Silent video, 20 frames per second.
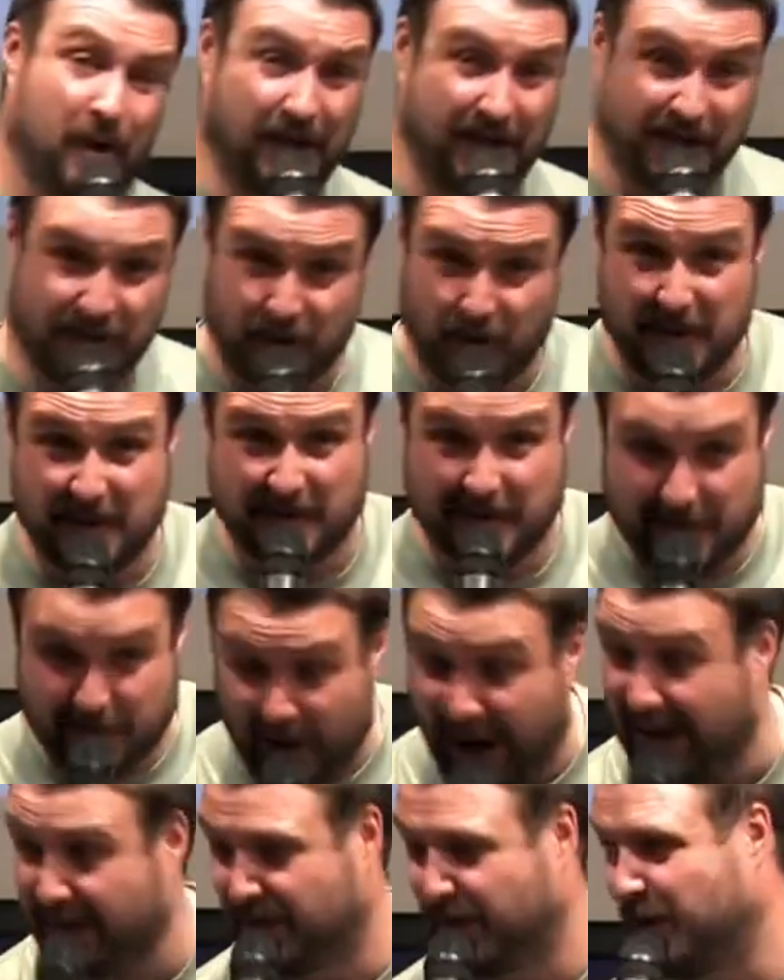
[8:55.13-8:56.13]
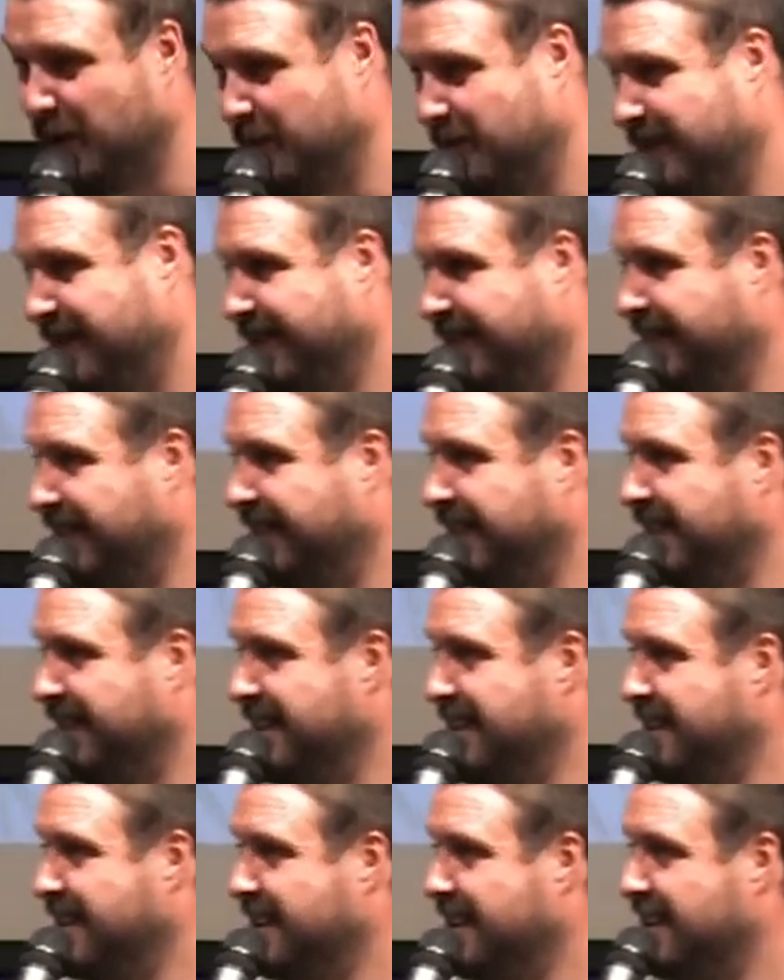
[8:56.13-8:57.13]
we're extremely prideful.
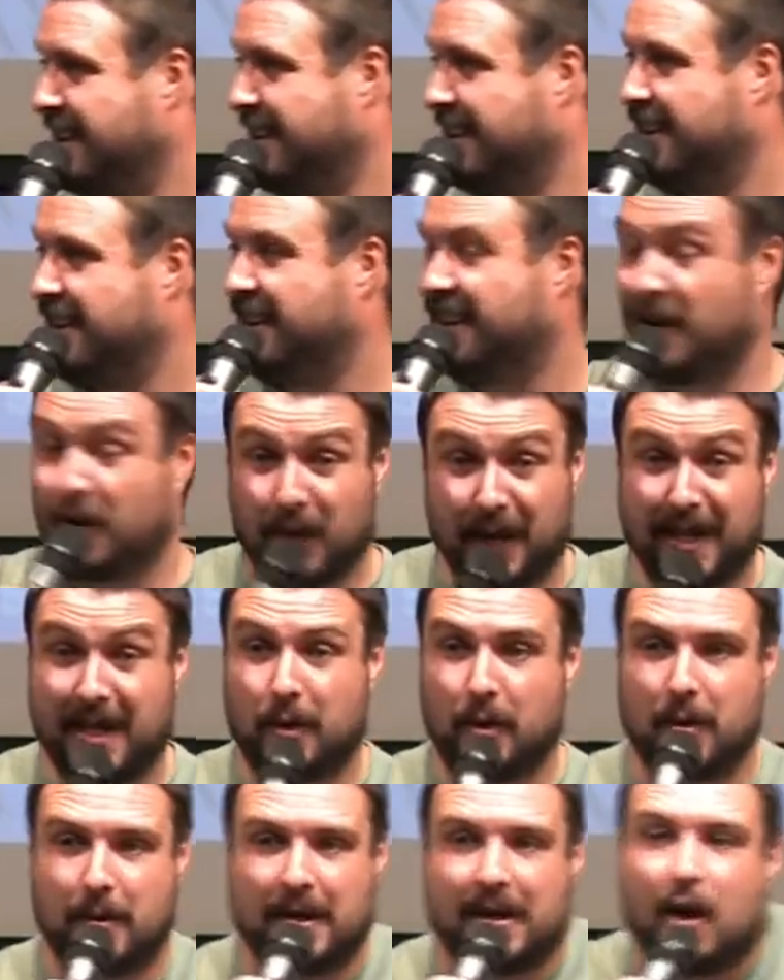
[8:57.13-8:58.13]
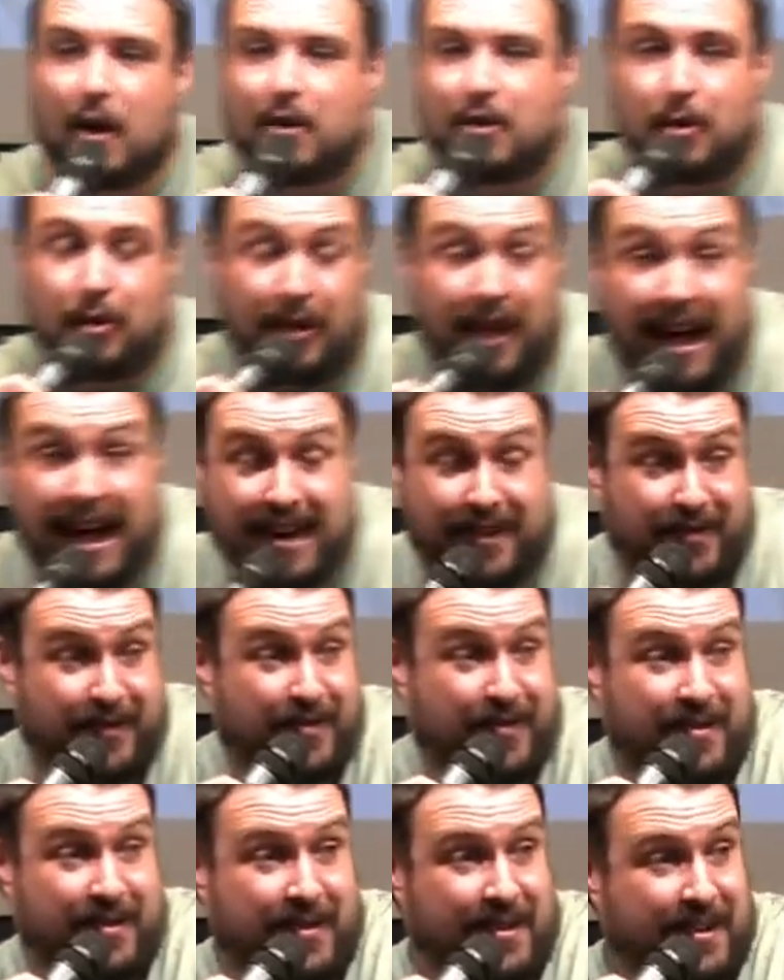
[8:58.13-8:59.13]
Really when we go through
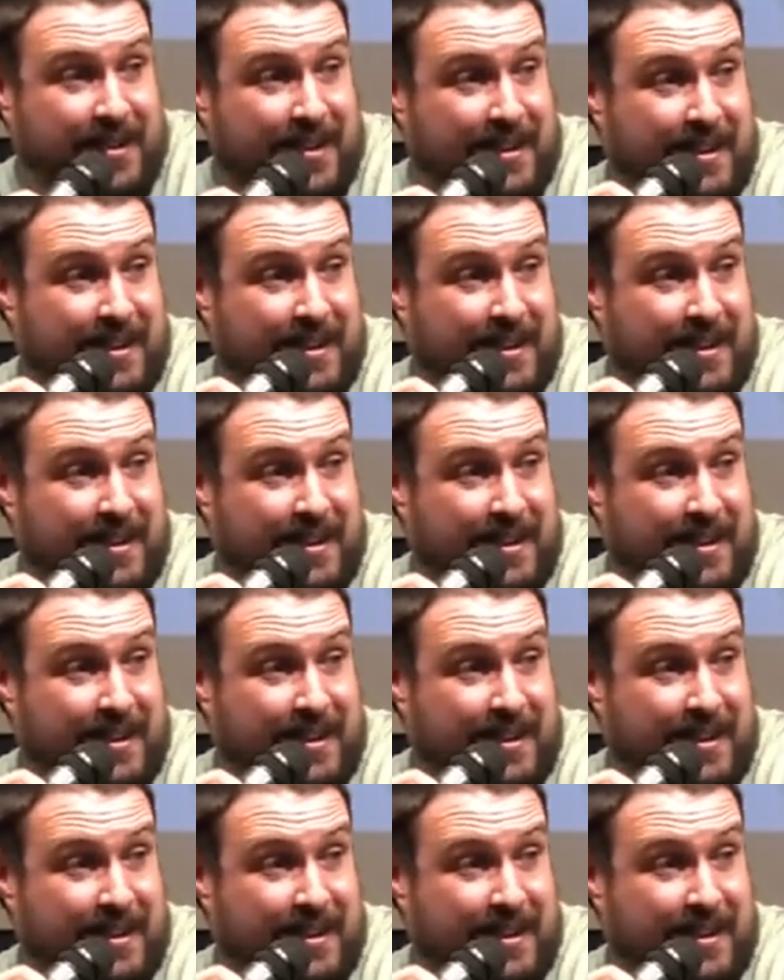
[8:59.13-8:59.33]
life,